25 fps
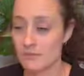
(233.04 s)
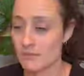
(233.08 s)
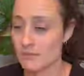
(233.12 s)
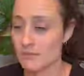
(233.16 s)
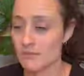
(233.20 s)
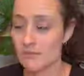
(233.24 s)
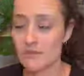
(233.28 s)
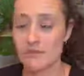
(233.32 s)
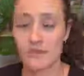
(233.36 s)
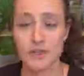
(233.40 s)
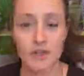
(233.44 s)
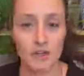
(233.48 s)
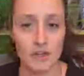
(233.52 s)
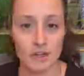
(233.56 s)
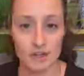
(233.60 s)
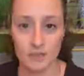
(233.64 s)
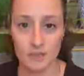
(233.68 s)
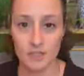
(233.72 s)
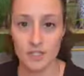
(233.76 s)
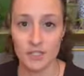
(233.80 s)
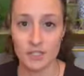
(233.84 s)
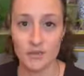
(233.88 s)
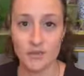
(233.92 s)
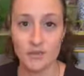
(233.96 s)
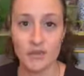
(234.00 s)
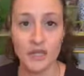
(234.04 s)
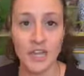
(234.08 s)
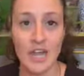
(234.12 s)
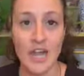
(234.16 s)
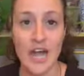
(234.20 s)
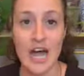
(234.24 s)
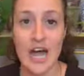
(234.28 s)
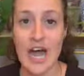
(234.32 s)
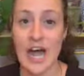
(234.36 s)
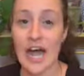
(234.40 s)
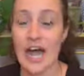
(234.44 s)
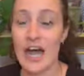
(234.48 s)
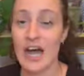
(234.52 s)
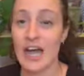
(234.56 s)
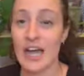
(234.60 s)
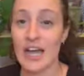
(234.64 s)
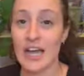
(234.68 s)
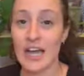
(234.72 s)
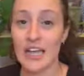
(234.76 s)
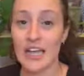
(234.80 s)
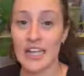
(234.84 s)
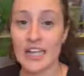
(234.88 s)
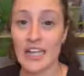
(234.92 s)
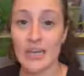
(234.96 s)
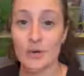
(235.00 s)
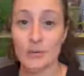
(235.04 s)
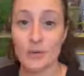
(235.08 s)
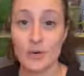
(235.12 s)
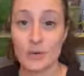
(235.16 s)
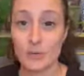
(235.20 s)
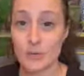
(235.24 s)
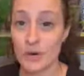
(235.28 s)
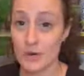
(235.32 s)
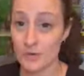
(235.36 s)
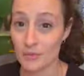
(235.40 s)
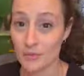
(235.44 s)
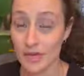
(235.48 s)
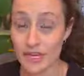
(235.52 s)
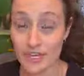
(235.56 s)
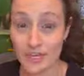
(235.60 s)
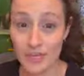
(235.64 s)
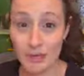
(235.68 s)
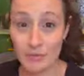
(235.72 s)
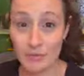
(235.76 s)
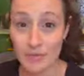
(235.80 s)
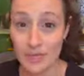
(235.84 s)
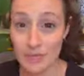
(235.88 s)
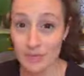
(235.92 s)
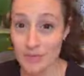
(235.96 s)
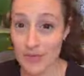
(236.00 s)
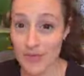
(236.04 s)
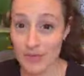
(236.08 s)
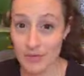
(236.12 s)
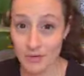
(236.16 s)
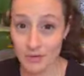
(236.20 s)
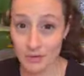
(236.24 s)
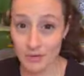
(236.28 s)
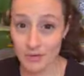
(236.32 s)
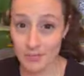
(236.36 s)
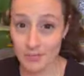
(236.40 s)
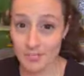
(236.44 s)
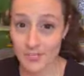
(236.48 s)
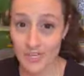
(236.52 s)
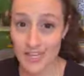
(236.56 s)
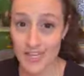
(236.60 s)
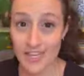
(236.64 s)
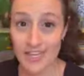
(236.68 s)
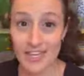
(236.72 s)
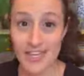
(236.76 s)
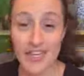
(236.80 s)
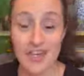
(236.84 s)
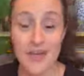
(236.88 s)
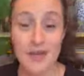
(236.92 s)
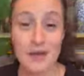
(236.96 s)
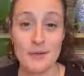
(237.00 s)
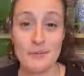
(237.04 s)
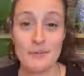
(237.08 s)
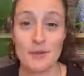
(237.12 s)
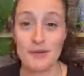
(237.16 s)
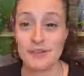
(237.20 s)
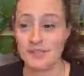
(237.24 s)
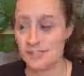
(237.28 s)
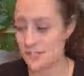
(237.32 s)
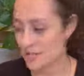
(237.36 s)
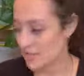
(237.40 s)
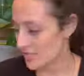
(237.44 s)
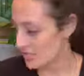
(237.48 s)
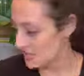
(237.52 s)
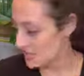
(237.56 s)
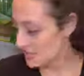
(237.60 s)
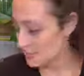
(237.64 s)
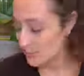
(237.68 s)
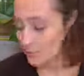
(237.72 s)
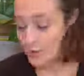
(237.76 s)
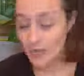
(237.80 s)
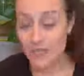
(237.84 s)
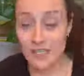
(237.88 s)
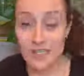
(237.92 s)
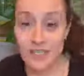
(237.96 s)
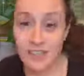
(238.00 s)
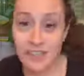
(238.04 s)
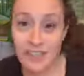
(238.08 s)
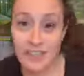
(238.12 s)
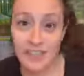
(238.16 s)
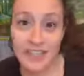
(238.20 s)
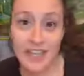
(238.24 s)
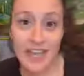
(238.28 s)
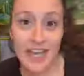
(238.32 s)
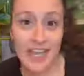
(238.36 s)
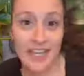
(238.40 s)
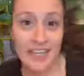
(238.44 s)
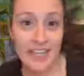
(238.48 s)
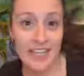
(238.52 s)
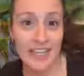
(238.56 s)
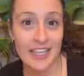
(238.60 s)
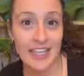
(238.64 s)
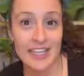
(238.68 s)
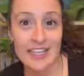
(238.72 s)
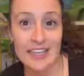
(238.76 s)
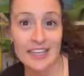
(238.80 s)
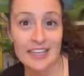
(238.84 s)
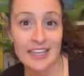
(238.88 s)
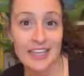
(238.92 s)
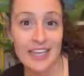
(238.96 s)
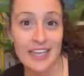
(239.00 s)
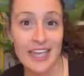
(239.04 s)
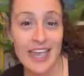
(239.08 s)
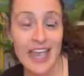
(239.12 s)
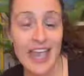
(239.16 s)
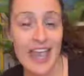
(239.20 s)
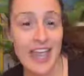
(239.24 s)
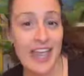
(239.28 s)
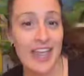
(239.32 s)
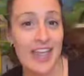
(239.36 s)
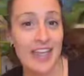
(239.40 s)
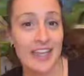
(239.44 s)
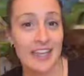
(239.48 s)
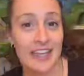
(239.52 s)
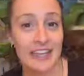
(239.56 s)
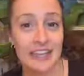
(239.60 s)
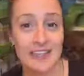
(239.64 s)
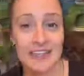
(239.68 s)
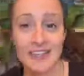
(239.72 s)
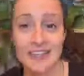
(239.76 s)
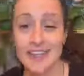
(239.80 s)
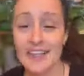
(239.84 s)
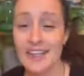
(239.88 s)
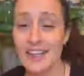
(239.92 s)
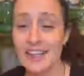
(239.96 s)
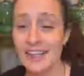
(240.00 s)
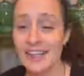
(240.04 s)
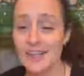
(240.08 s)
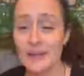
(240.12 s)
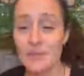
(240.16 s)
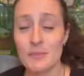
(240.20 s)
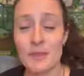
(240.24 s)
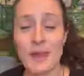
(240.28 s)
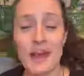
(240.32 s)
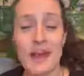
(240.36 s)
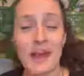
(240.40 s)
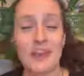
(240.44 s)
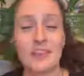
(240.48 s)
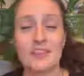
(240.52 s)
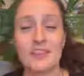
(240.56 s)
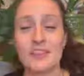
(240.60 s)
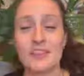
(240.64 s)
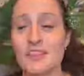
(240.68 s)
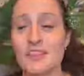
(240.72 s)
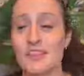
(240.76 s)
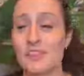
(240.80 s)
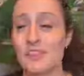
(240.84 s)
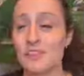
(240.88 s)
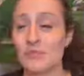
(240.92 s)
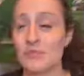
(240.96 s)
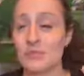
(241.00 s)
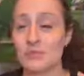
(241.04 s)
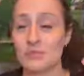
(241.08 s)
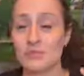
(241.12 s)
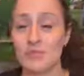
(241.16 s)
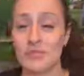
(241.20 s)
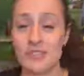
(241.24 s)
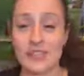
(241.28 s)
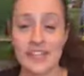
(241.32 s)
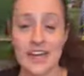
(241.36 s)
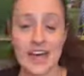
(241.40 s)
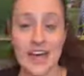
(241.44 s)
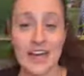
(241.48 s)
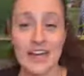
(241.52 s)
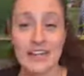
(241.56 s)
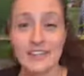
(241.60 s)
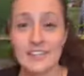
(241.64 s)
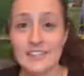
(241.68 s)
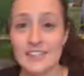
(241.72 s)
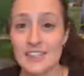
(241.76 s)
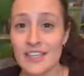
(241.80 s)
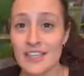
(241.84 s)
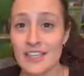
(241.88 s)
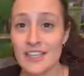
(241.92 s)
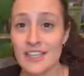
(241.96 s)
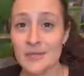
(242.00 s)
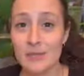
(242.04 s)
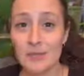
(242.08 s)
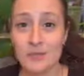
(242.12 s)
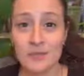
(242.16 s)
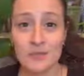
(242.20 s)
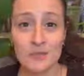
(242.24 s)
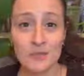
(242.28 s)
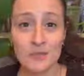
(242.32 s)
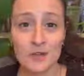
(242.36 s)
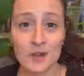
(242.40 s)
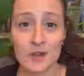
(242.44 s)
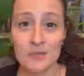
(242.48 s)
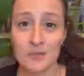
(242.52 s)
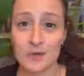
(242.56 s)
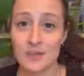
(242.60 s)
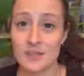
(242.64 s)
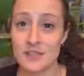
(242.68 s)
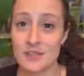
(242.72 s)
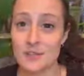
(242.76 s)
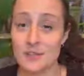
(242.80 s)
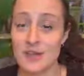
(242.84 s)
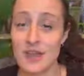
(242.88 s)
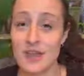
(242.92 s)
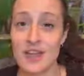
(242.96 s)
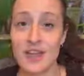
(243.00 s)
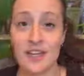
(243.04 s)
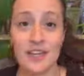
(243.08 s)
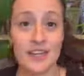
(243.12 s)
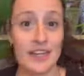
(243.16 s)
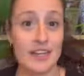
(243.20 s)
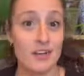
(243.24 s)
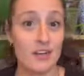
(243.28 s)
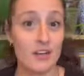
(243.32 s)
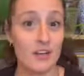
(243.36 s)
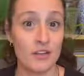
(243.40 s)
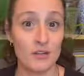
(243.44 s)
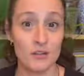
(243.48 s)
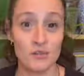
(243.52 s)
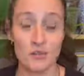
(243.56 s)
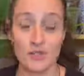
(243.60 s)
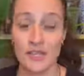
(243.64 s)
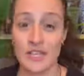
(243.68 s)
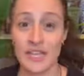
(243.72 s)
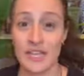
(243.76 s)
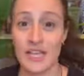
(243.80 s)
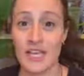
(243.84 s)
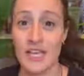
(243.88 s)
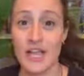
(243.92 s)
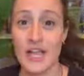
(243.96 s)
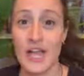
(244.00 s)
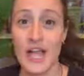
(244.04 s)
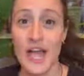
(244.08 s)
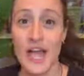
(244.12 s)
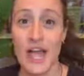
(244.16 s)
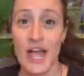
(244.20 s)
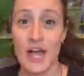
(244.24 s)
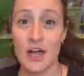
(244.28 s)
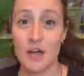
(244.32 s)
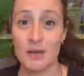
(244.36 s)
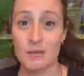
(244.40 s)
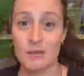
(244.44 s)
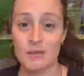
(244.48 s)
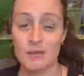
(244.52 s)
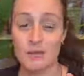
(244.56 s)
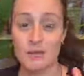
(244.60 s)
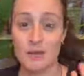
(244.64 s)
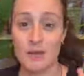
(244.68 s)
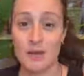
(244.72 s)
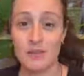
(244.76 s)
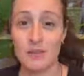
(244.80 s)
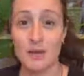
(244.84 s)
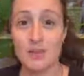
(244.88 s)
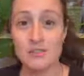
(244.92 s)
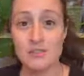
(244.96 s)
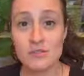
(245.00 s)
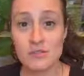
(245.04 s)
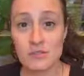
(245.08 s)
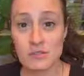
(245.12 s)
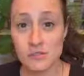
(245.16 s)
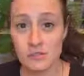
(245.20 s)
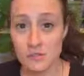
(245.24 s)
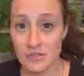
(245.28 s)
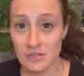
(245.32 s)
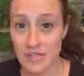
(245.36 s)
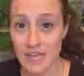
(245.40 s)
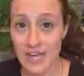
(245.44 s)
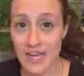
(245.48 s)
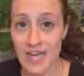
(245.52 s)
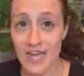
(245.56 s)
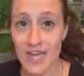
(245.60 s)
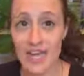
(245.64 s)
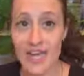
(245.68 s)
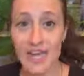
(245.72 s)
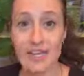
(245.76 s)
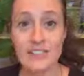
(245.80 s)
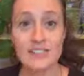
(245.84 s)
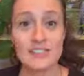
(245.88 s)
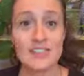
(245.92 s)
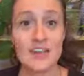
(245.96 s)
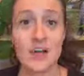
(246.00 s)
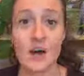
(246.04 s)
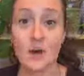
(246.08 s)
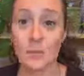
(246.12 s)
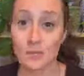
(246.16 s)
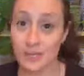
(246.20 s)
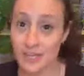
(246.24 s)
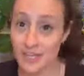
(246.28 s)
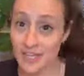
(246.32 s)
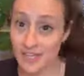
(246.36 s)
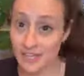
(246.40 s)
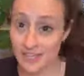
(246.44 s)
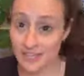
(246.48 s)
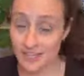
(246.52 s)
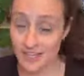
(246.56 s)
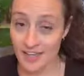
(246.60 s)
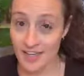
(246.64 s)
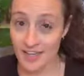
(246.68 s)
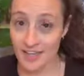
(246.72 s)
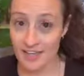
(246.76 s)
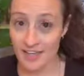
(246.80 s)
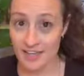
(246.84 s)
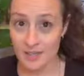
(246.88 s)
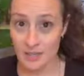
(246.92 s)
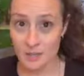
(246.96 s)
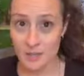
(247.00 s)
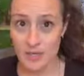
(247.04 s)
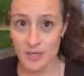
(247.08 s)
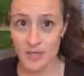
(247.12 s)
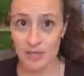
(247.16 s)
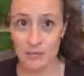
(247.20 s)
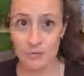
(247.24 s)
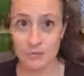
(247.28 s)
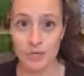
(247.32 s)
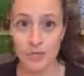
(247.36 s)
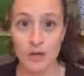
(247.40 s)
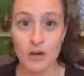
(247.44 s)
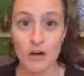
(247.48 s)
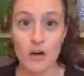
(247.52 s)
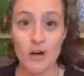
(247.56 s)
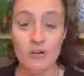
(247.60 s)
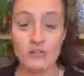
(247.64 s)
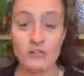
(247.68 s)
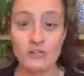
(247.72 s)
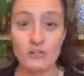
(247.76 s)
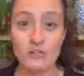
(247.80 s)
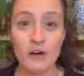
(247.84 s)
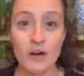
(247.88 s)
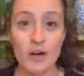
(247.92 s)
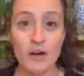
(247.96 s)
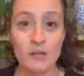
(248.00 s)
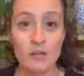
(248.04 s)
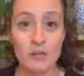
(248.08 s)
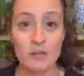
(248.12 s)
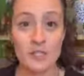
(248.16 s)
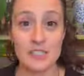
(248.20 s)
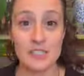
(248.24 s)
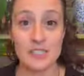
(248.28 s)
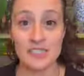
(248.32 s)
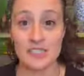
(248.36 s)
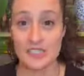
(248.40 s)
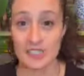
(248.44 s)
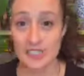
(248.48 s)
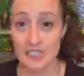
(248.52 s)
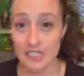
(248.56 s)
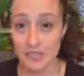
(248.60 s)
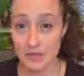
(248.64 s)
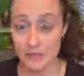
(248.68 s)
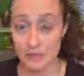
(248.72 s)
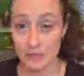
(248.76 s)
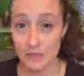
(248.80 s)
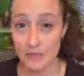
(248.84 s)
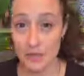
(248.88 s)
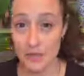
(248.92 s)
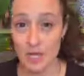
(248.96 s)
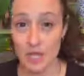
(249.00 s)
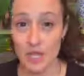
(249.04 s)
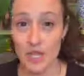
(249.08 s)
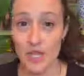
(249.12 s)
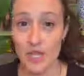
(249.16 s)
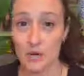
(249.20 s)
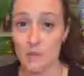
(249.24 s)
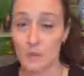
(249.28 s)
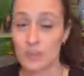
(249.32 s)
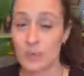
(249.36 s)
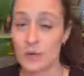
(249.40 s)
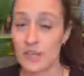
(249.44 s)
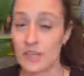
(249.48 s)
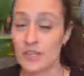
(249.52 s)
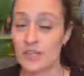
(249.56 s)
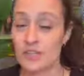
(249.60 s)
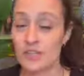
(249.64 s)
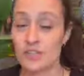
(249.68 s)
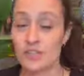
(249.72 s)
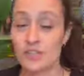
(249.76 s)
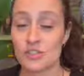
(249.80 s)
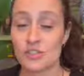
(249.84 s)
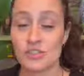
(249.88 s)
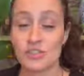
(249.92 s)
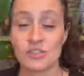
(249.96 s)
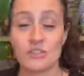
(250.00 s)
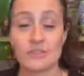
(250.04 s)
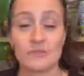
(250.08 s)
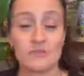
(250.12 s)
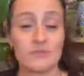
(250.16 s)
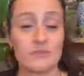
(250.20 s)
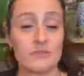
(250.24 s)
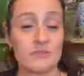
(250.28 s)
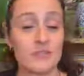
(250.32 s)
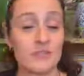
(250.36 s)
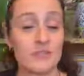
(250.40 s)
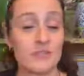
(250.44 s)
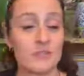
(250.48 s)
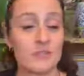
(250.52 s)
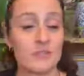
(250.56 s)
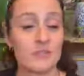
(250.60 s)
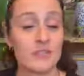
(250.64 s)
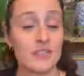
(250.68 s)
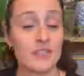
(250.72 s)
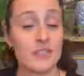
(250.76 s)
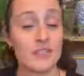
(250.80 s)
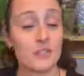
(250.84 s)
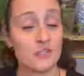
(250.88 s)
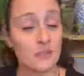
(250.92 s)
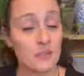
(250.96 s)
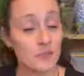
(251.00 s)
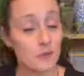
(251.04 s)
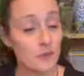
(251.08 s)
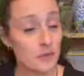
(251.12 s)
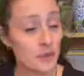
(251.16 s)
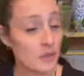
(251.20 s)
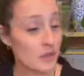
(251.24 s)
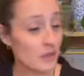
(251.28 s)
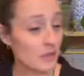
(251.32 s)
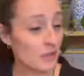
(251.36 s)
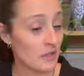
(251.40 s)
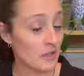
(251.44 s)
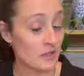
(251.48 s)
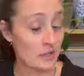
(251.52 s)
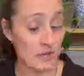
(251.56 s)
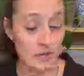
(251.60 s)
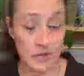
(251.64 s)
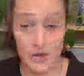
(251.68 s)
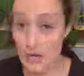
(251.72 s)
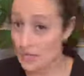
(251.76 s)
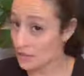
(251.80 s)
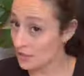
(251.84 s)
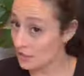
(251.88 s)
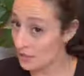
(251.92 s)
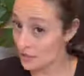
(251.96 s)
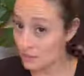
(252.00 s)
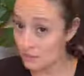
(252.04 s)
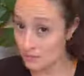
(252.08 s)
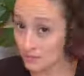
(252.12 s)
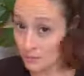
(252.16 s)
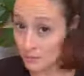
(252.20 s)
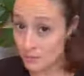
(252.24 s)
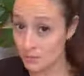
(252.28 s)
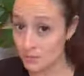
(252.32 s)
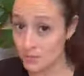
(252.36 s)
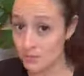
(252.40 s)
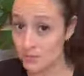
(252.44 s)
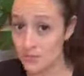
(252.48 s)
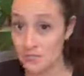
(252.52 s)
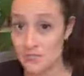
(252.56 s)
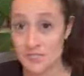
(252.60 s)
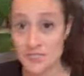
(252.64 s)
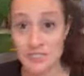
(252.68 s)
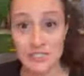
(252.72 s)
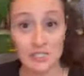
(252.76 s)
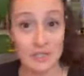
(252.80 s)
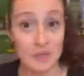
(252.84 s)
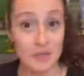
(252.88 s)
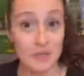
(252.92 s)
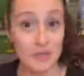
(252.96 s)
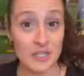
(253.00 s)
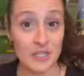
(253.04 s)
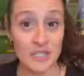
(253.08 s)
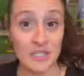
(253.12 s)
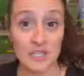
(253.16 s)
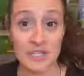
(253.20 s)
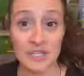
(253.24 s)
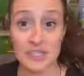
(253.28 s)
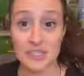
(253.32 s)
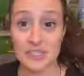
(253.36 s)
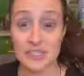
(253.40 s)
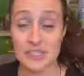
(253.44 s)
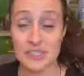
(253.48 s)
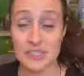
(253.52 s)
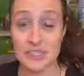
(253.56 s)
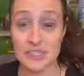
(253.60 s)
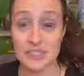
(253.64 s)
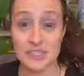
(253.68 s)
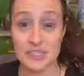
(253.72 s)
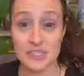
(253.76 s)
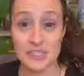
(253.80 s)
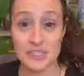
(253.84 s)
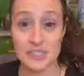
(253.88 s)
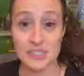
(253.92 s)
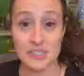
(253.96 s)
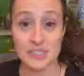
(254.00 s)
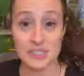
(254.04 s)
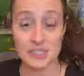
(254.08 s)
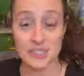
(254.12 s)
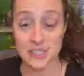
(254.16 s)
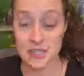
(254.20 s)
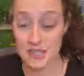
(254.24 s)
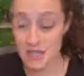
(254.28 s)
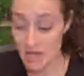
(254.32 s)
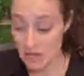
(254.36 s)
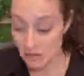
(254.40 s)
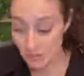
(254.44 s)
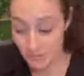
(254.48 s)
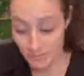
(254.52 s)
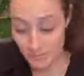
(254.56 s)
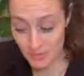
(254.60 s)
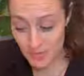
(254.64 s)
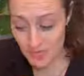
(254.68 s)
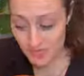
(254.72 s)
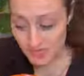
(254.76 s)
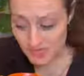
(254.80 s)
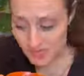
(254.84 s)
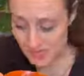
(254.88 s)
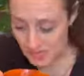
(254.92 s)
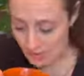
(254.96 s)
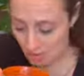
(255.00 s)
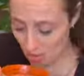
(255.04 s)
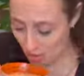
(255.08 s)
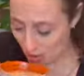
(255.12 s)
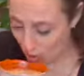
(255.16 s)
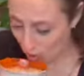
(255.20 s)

phenomenal. I am already a big bath person, but just sprinkling that in and getting in a bath just relaxing before I went to bed not only helped my muscles relax, helped that sciatica pain, but also helped me sleep, which, if you are not comfortable, sleeping is not the best.